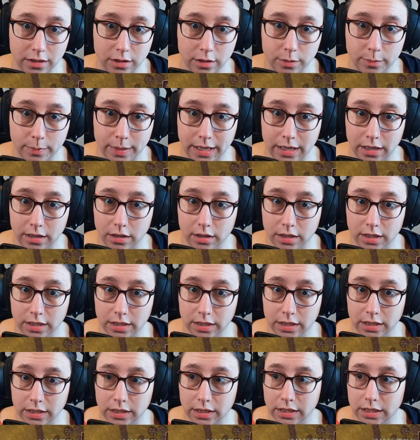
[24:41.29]
Oh my
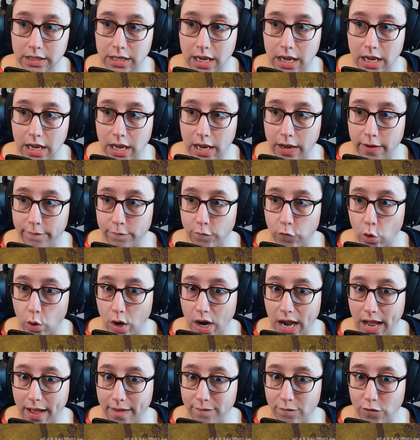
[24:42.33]
goodness, it's taking
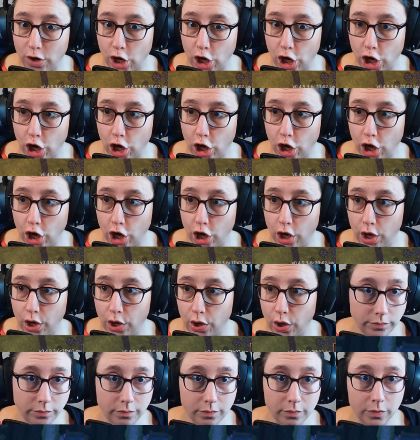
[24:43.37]
forever.
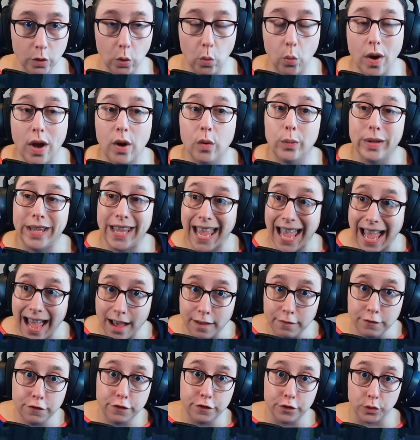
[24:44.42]
Well, we
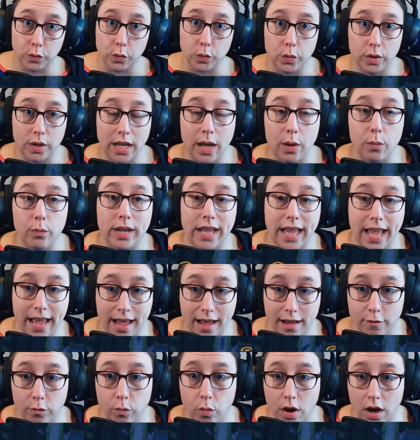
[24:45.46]
have food and we
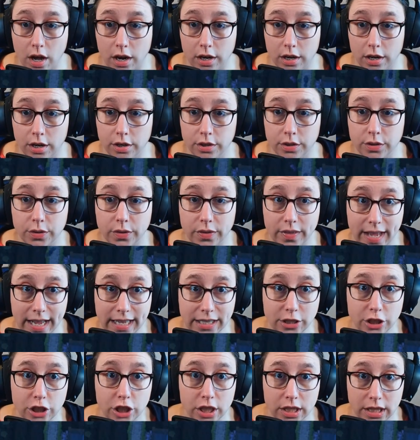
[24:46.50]
have water, so
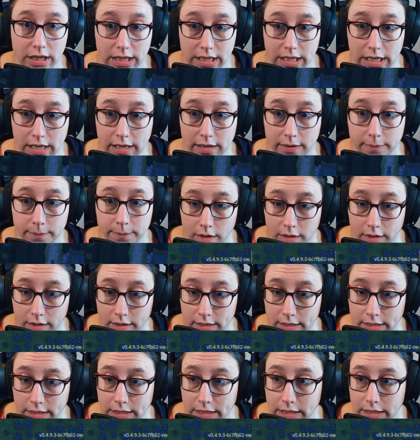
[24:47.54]
that's a good thing.
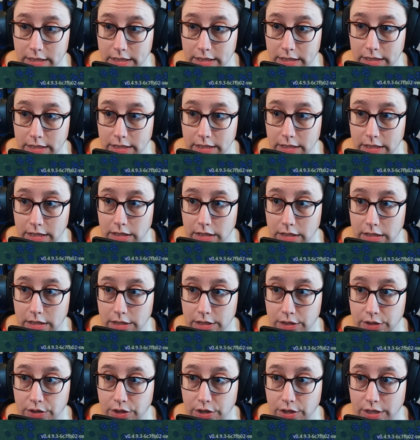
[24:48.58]
This is
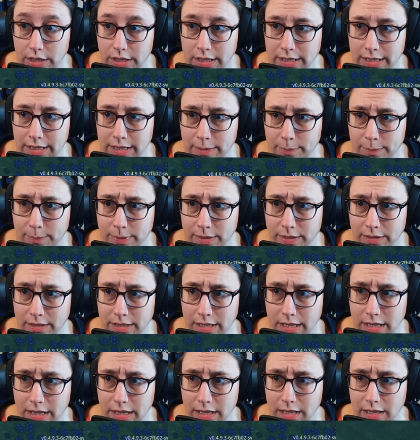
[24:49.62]
starting to get built,
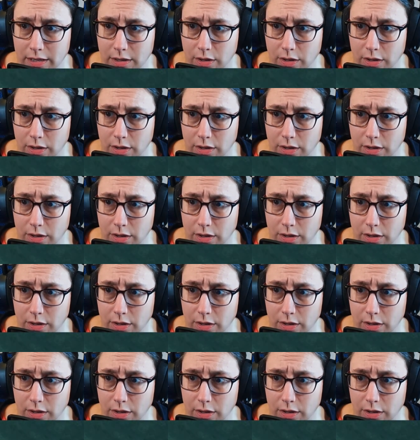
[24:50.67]
I think.